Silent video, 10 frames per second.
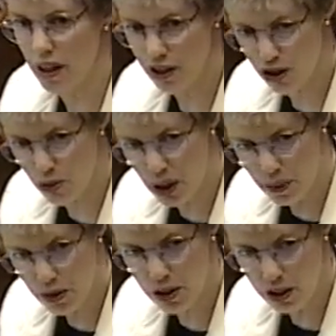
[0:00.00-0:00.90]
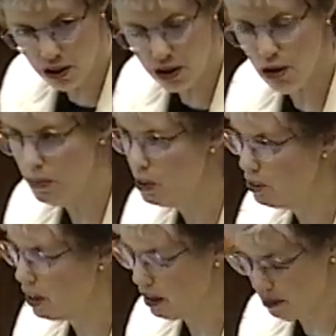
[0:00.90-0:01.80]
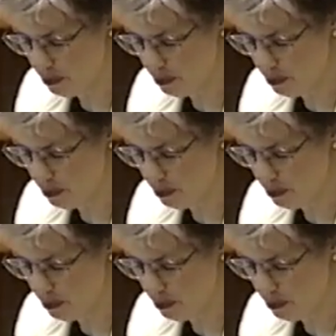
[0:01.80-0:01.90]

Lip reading: as to what I'm seeing is human or not.